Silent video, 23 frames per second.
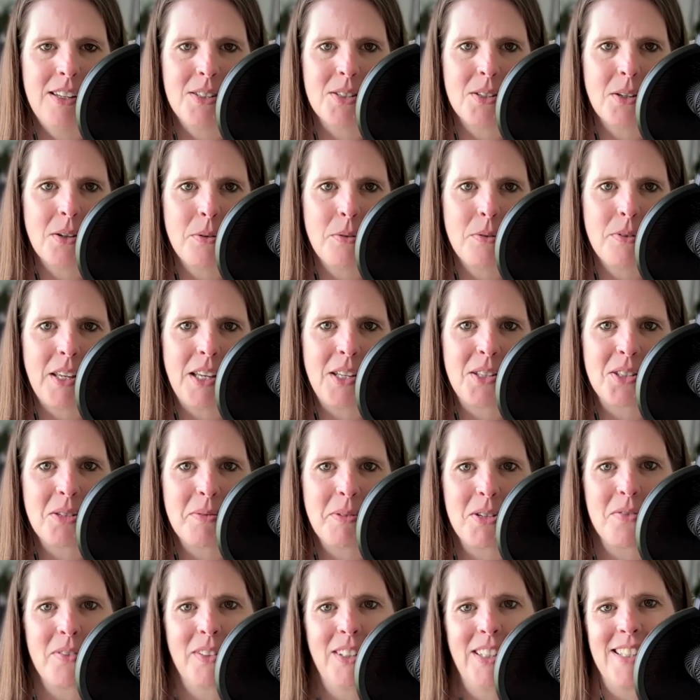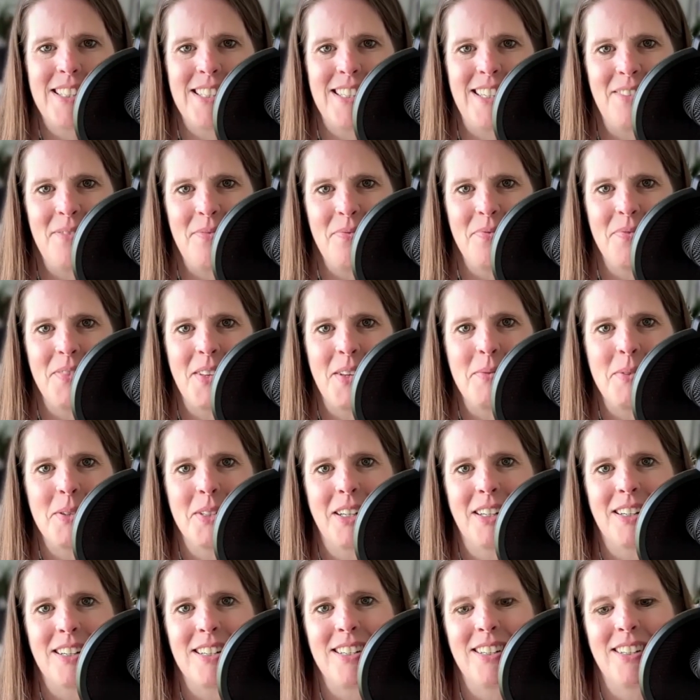So thanks so much for listening, and we'll
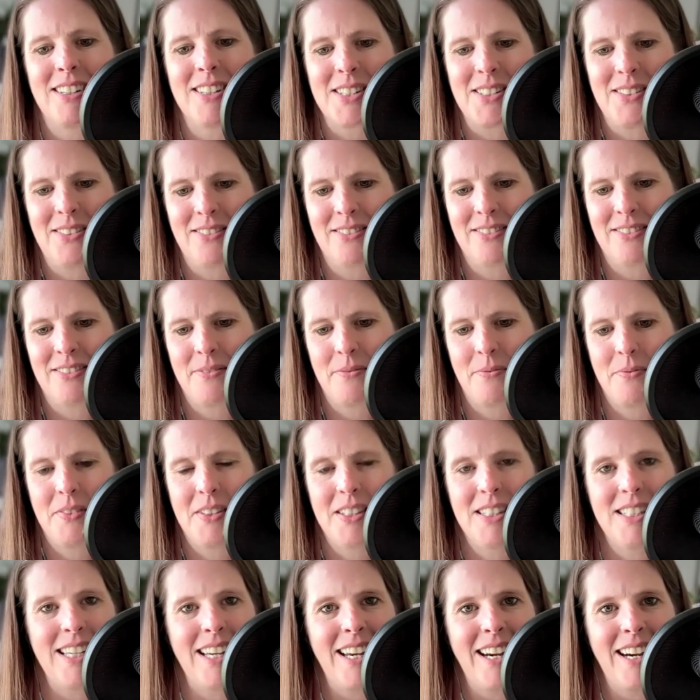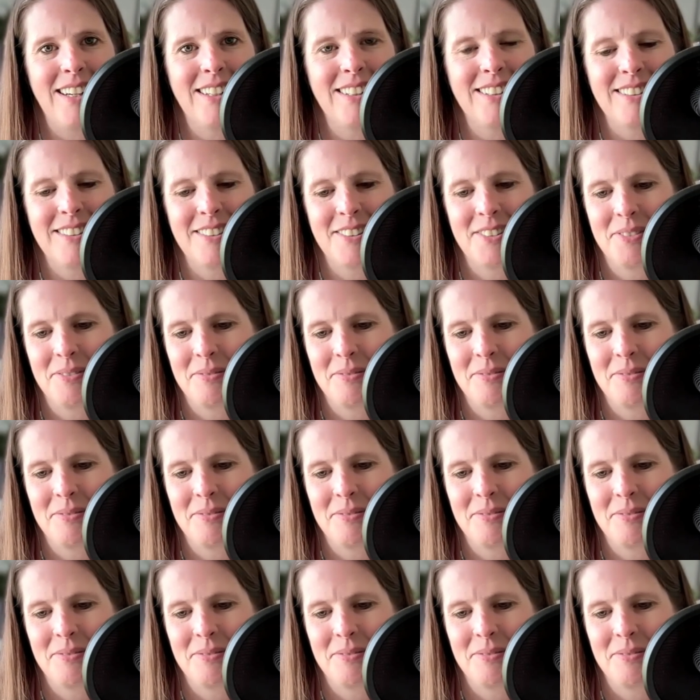talk to y'all soon. Take care.